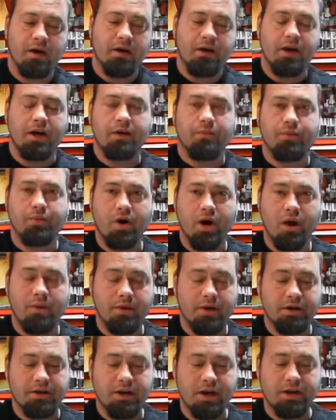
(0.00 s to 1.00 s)
Now the
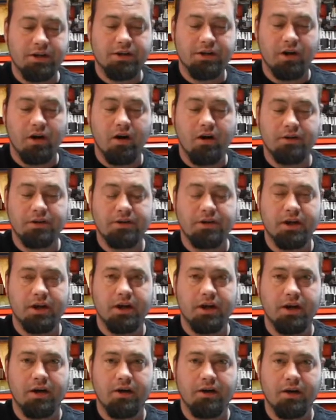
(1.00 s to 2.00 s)
primer is going to start
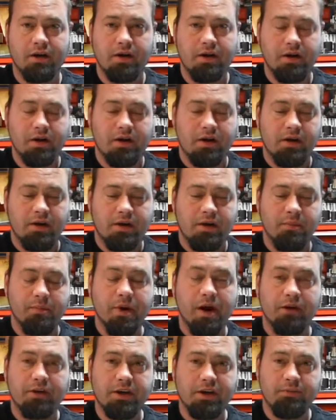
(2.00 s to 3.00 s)
the
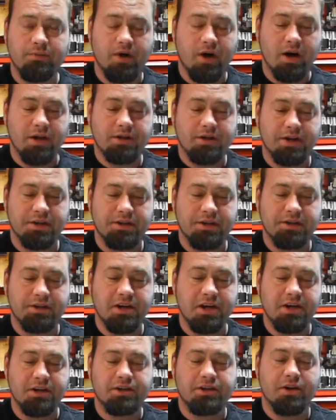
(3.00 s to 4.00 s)
melting process. It's
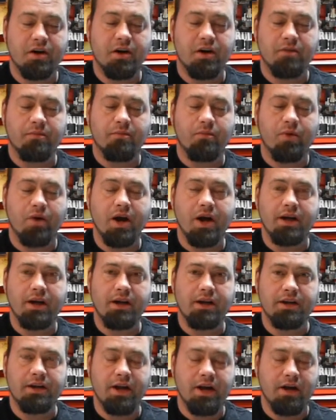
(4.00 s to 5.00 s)
going to start
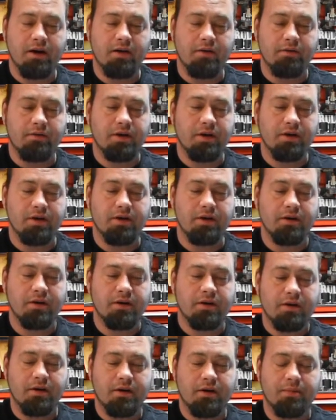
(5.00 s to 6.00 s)
breaking down
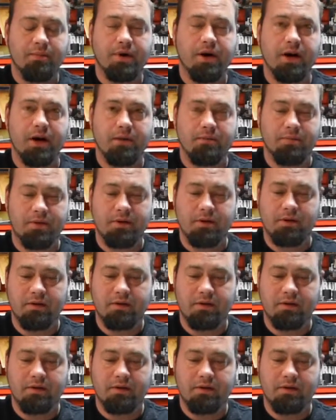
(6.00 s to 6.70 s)
the pipe.